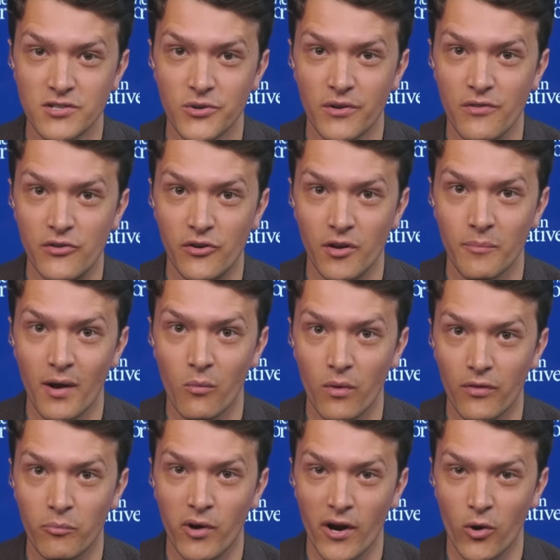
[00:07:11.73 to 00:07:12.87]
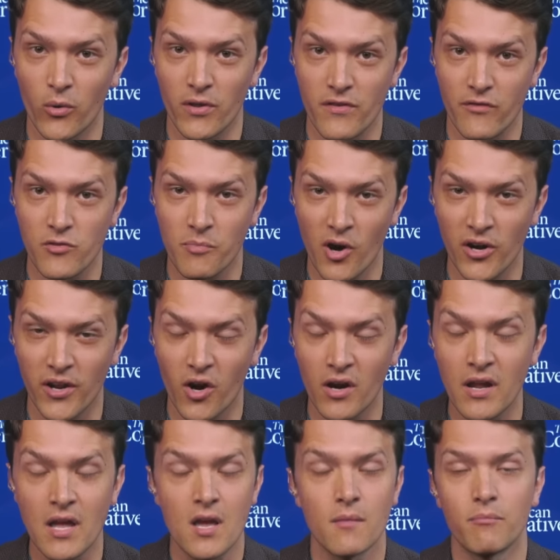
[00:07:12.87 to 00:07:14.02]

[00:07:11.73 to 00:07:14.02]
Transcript: too concerned about what the priorities of his party are,